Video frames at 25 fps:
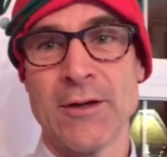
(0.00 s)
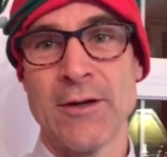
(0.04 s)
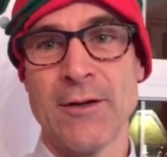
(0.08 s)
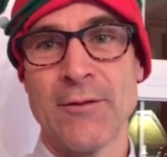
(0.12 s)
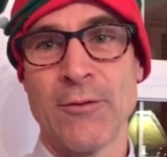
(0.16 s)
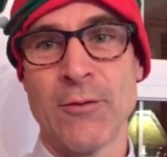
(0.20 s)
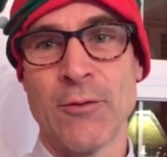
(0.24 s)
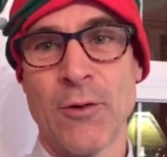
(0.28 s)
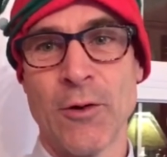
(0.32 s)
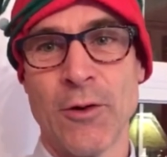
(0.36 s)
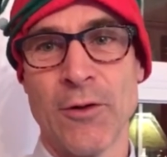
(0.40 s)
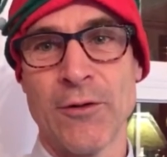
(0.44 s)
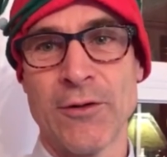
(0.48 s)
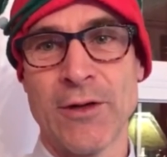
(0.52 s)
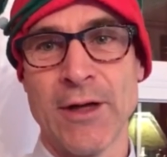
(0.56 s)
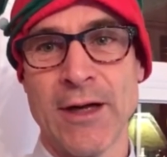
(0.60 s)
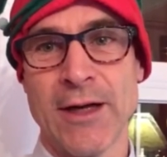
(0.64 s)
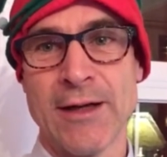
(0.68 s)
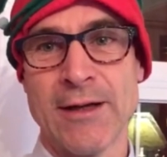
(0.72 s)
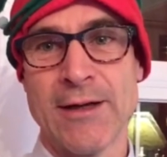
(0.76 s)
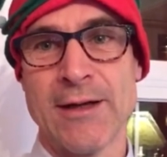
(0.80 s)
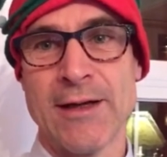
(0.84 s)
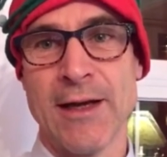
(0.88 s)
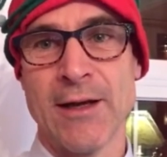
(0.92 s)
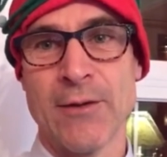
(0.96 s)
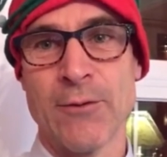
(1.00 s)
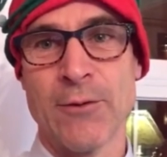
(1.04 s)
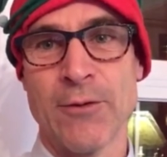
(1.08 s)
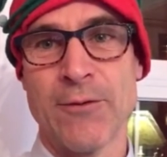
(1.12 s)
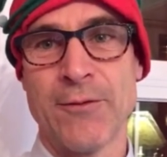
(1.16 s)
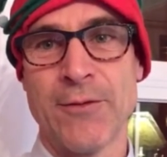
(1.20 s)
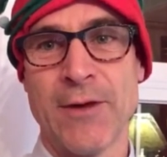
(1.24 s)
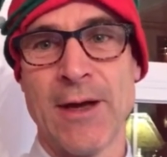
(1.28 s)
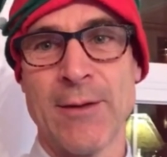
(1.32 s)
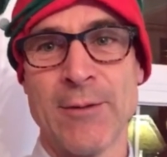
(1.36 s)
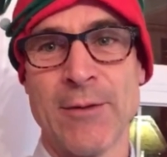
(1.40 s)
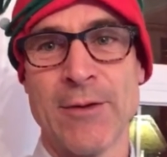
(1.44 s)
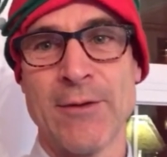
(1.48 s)
of course getting together with
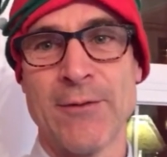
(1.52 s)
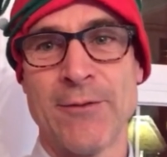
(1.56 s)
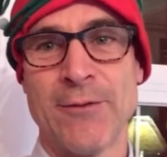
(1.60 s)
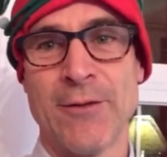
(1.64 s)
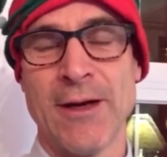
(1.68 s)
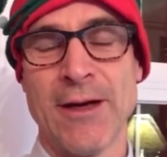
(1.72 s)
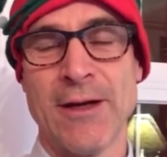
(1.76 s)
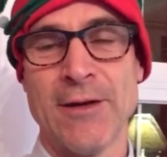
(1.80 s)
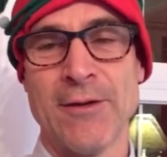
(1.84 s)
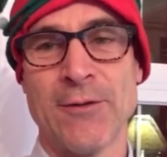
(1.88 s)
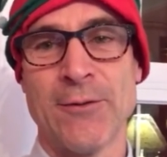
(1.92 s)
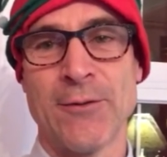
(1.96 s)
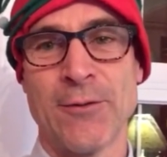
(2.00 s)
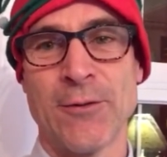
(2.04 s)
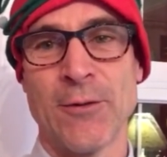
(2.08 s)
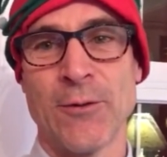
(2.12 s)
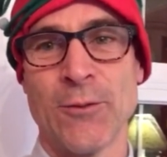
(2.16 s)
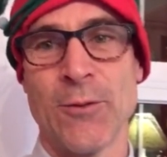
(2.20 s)
family and friends for